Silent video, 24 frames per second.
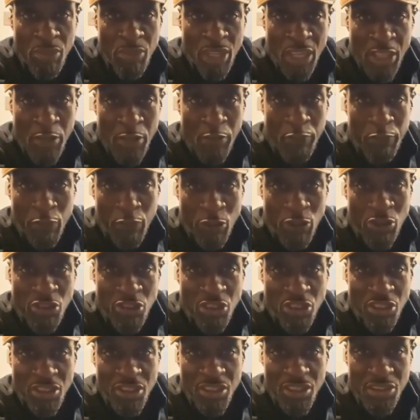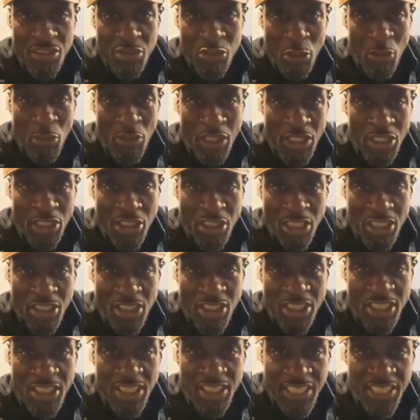in the first 30 to
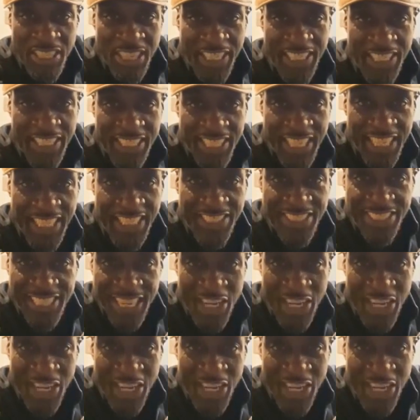60 to 90 days.